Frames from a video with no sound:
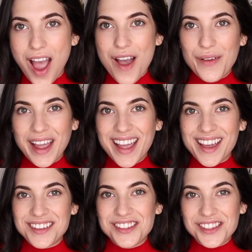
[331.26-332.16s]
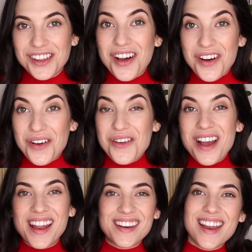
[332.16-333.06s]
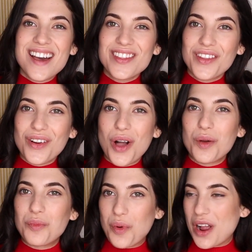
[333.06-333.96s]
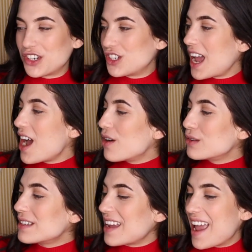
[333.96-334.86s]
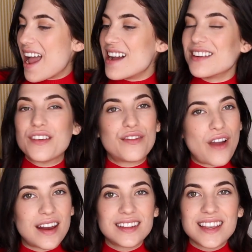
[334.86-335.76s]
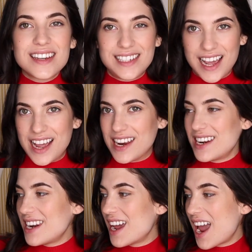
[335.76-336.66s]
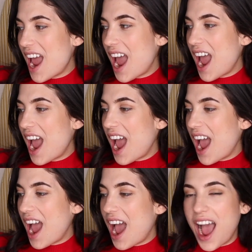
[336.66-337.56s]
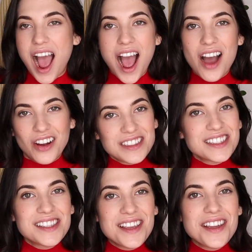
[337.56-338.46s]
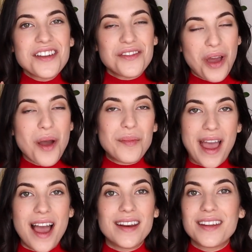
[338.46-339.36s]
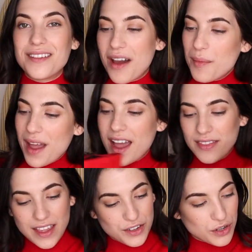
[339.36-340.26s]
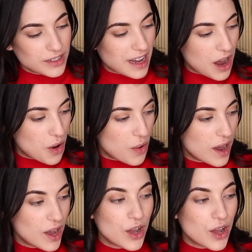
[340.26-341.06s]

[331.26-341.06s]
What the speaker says: Okay, so now that they're all brushed out and finally done, honestly, not bad. Not bad. They turned out